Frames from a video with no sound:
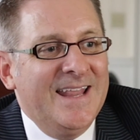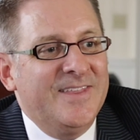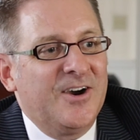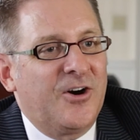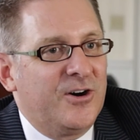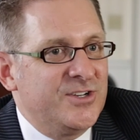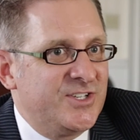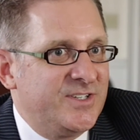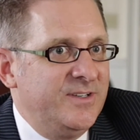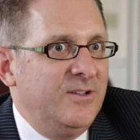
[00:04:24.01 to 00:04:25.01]
there are
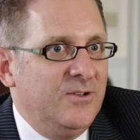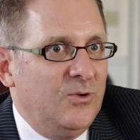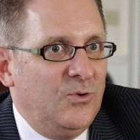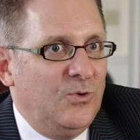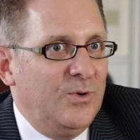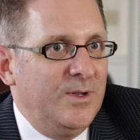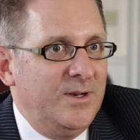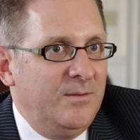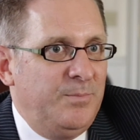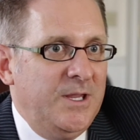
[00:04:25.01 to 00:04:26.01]
still
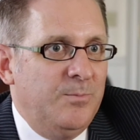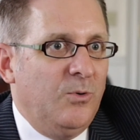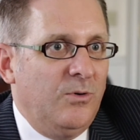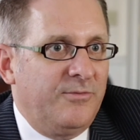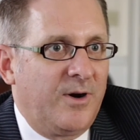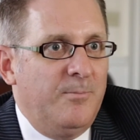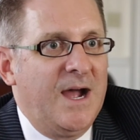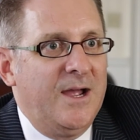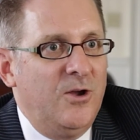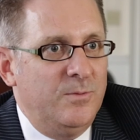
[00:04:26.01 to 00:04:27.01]
people from
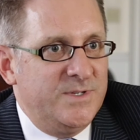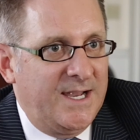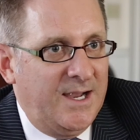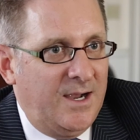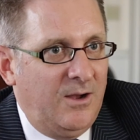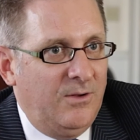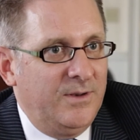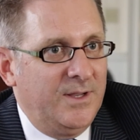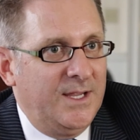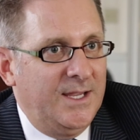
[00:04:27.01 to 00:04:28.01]
my
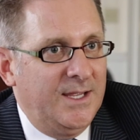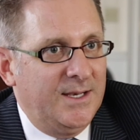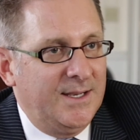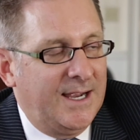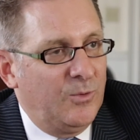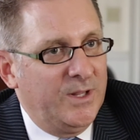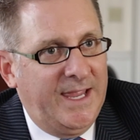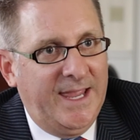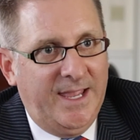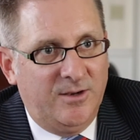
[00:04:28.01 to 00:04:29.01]
hometown, and I
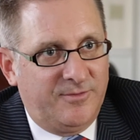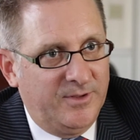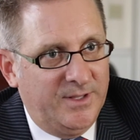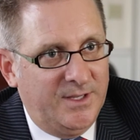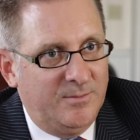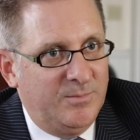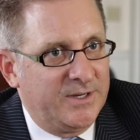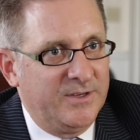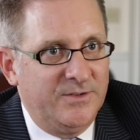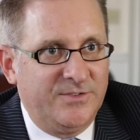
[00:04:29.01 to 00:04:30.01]
really hate it for them
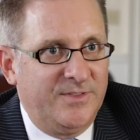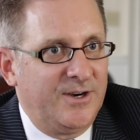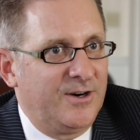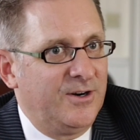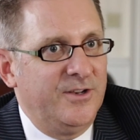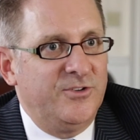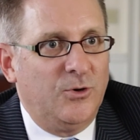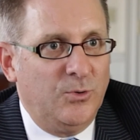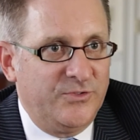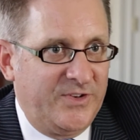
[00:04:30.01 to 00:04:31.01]
because they're
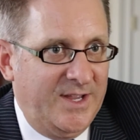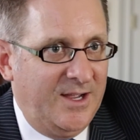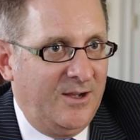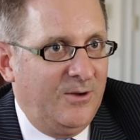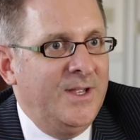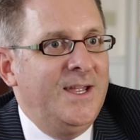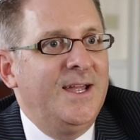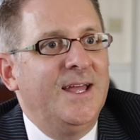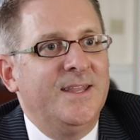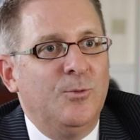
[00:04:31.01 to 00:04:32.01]
adults now
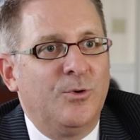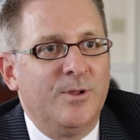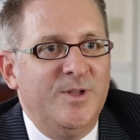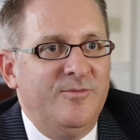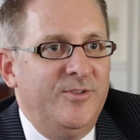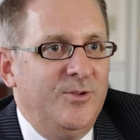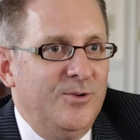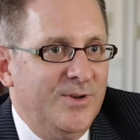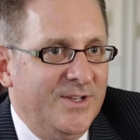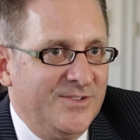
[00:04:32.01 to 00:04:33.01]
and they want to be
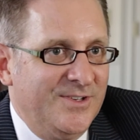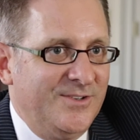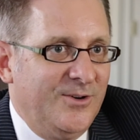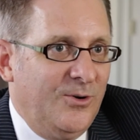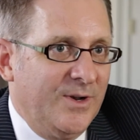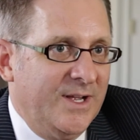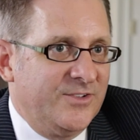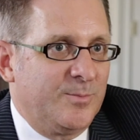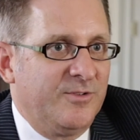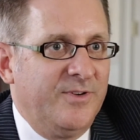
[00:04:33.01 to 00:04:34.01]
viewed as an adult,
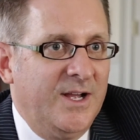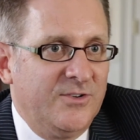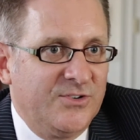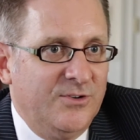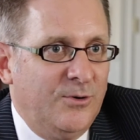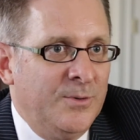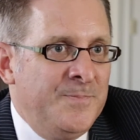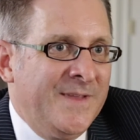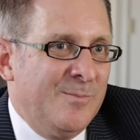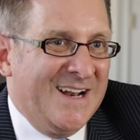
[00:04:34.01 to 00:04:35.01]
as a professional,
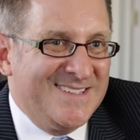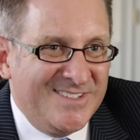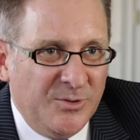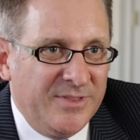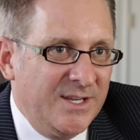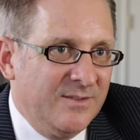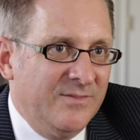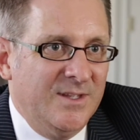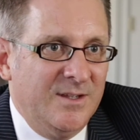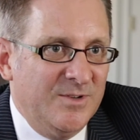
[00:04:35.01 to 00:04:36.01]
but I still think
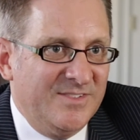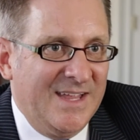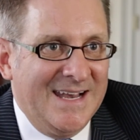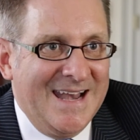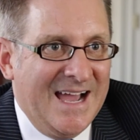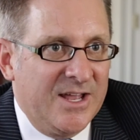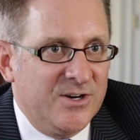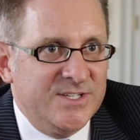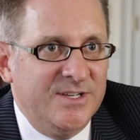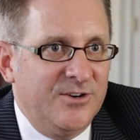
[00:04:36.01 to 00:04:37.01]
of them as that
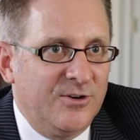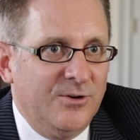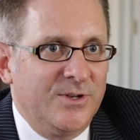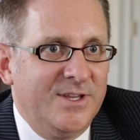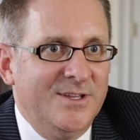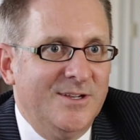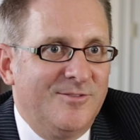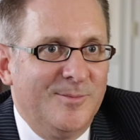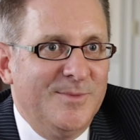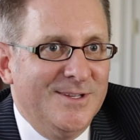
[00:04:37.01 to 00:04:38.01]
9 or 10-year-old
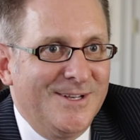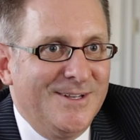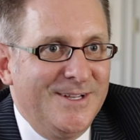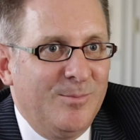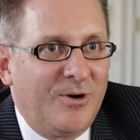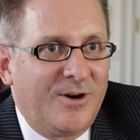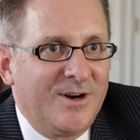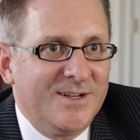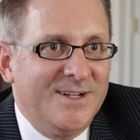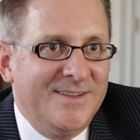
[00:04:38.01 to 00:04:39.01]
kid from the Little League
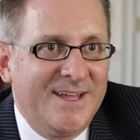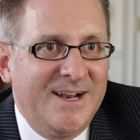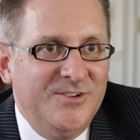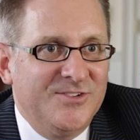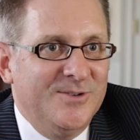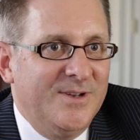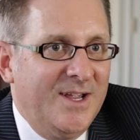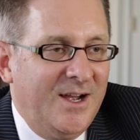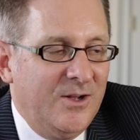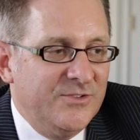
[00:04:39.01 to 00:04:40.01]
park that I used to
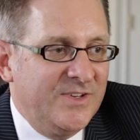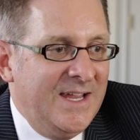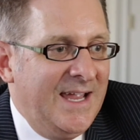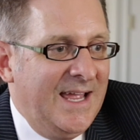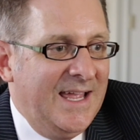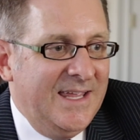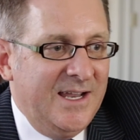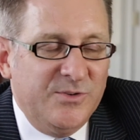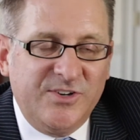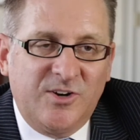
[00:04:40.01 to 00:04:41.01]
announce.
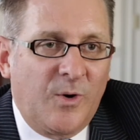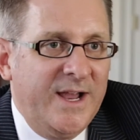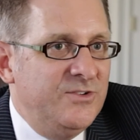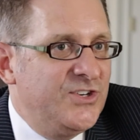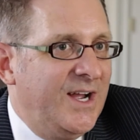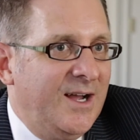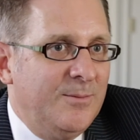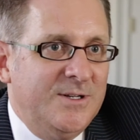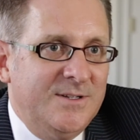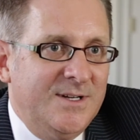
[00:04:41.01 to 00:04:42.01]
It was a great
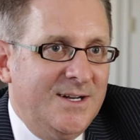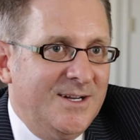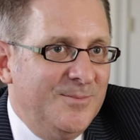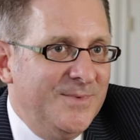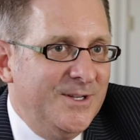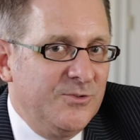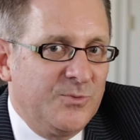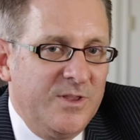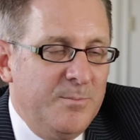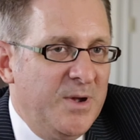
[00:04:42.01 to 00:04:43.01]
job. It
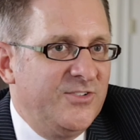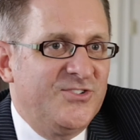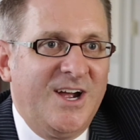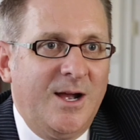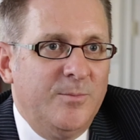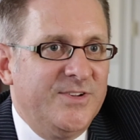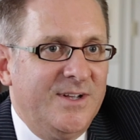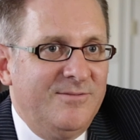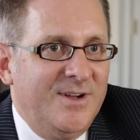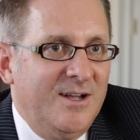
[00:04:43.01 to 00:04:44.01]
was one of the best jobs
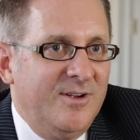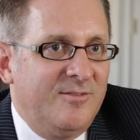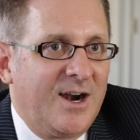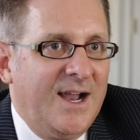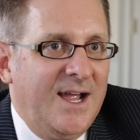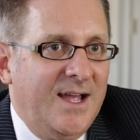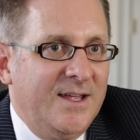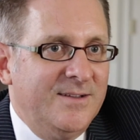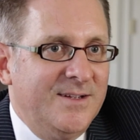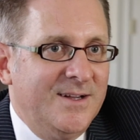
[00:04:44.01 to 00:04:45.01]
I've ever
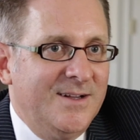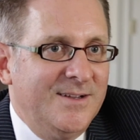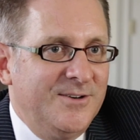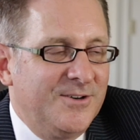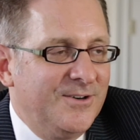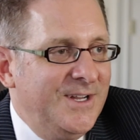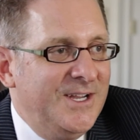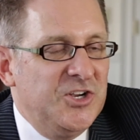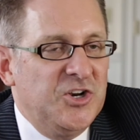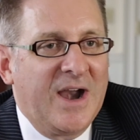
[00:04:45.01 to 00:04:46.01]
had. You're
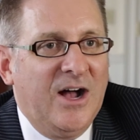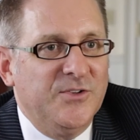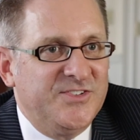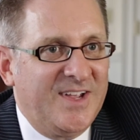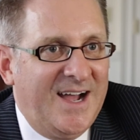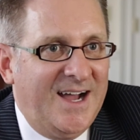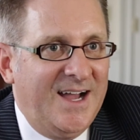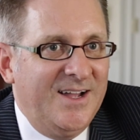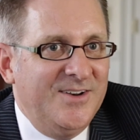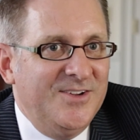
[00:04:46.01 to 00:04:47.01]

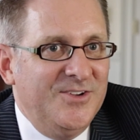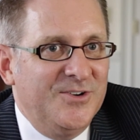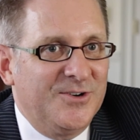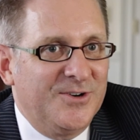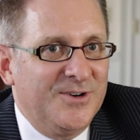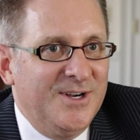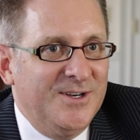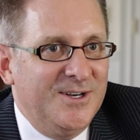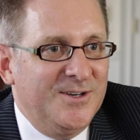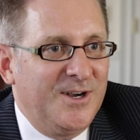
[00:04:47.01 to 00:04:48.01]
outside, you're
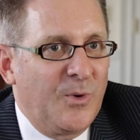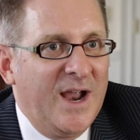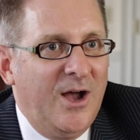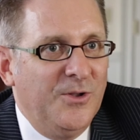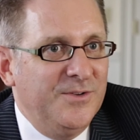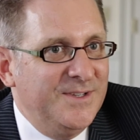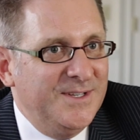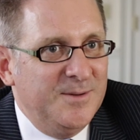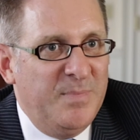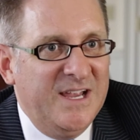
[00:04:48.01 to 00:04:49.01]
around
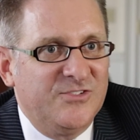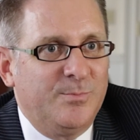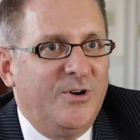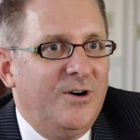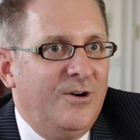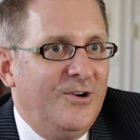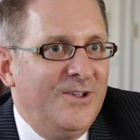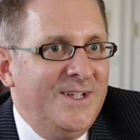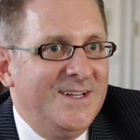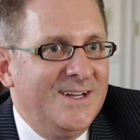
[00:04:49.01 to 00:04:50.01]

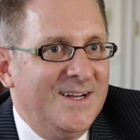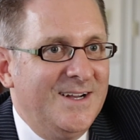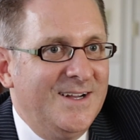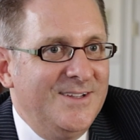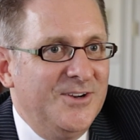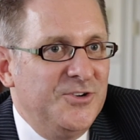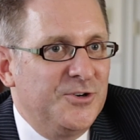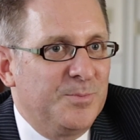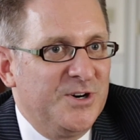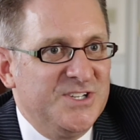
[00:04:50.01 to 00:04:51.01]
baseball,
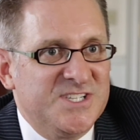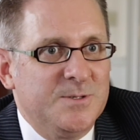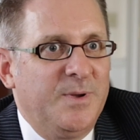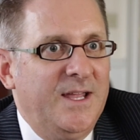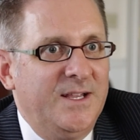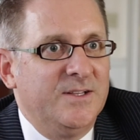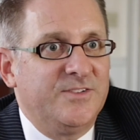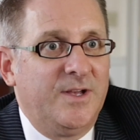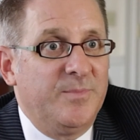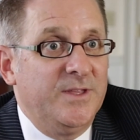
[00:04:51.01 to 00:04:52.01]
you're participating
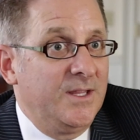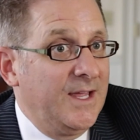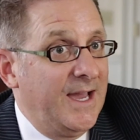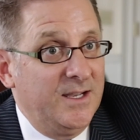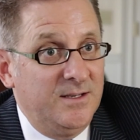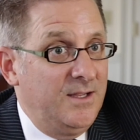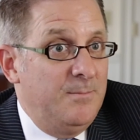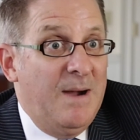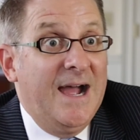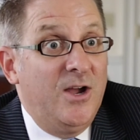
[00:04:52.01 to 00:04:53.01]
in something that
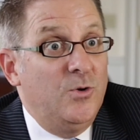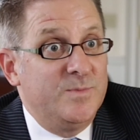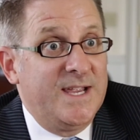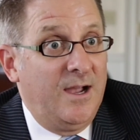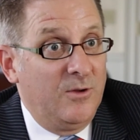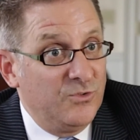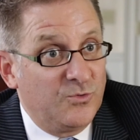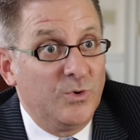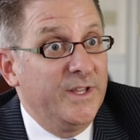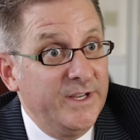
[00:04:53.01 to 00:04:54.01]
in my hometown
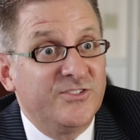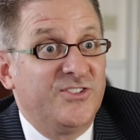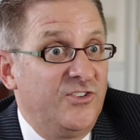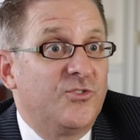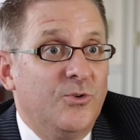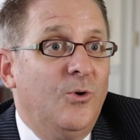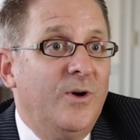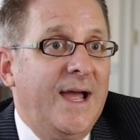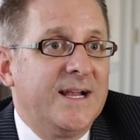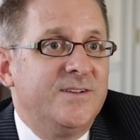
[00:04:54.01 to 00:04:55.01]
was really a
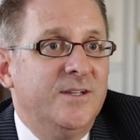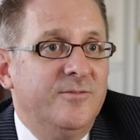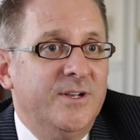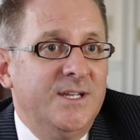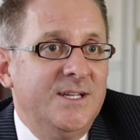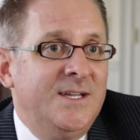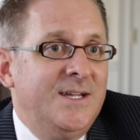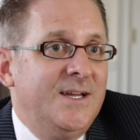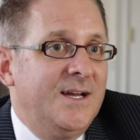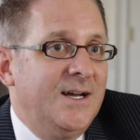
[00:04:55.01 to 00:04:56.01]
central activity,
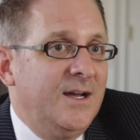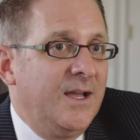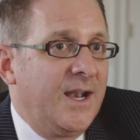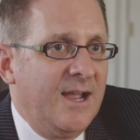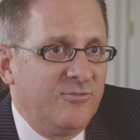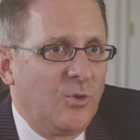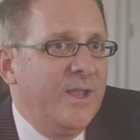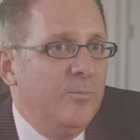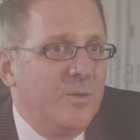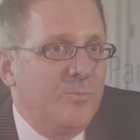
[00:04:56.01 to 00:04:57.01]
and I have great